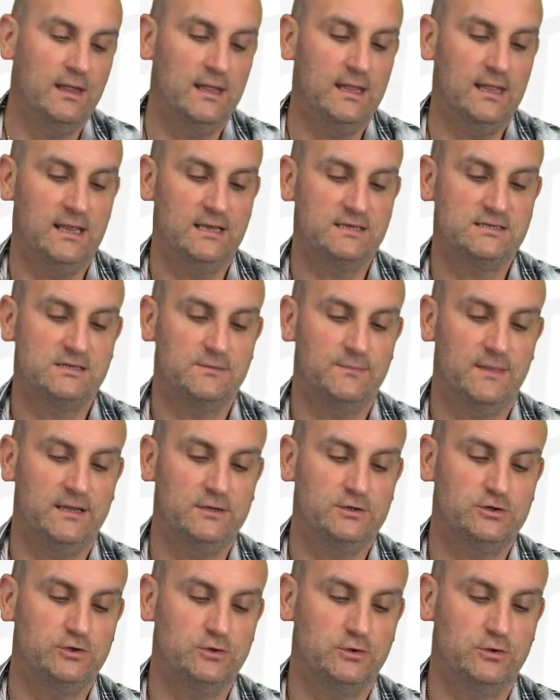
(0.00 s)
is to
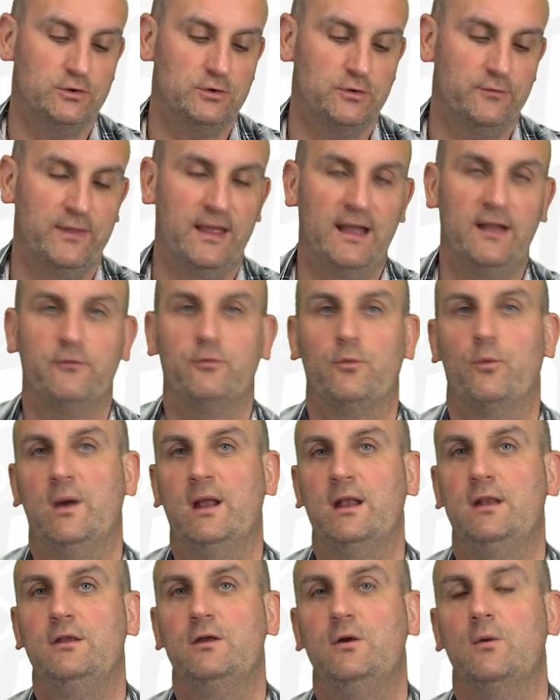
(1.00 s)
make sure that
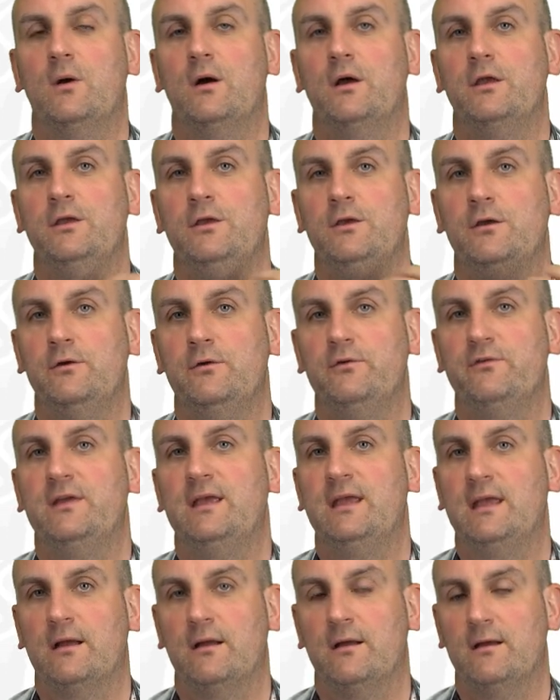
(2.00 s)
when you are
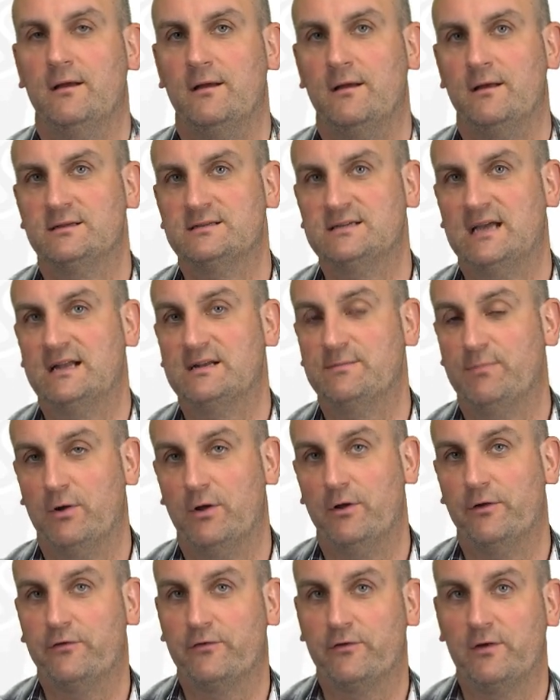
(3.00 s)
using uh, scatter
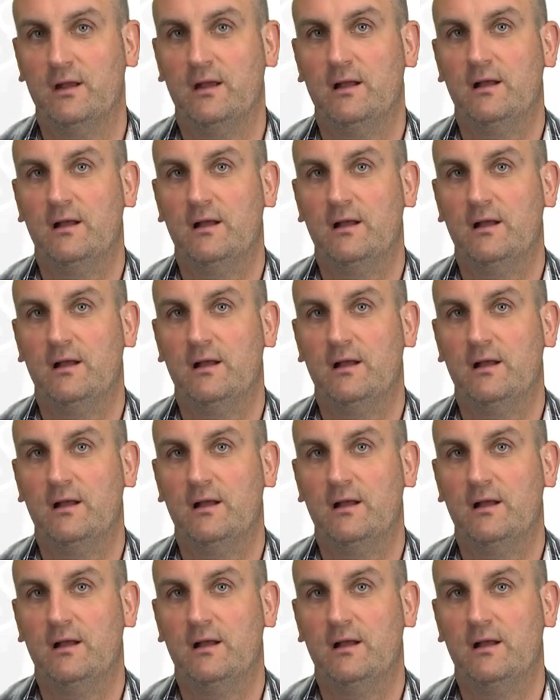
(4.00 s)
plots